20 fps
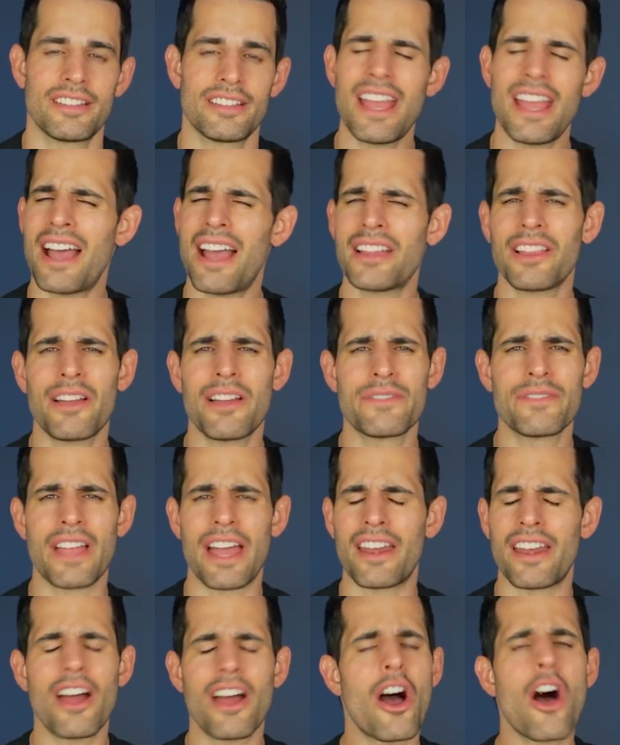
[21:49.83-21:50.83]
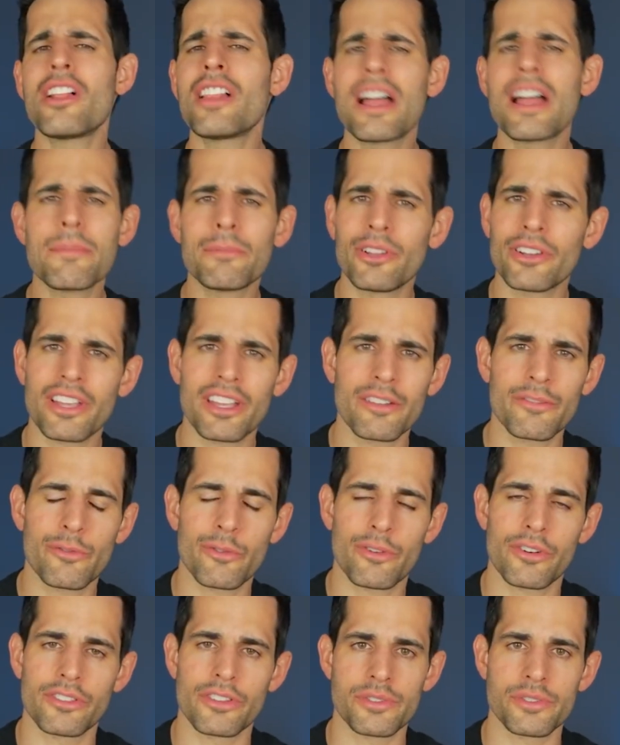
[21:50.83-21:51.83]
Yeah, I love that. All I'm looking
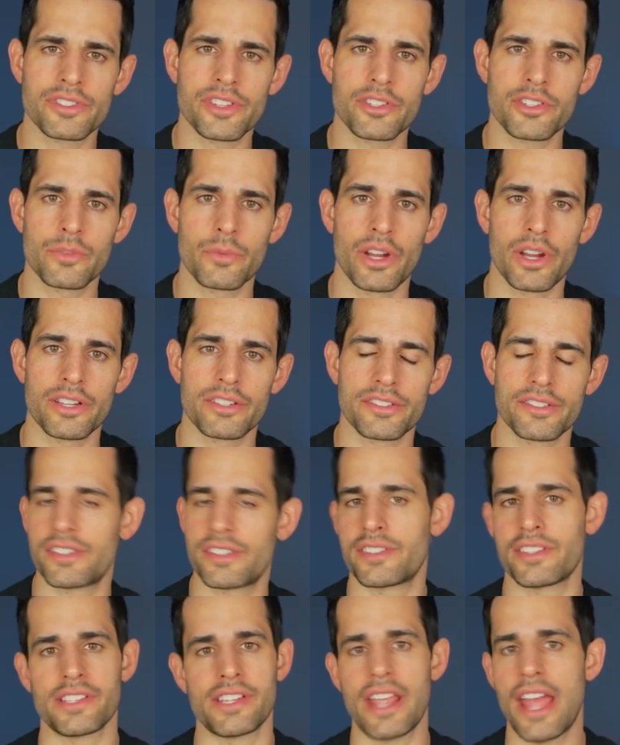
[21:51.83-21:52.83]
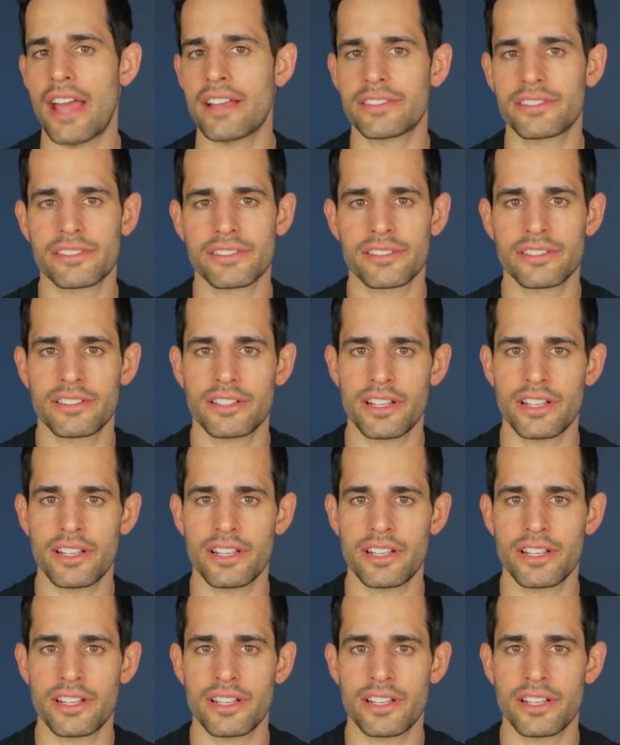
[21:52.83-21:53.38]
for in those situations is a yes.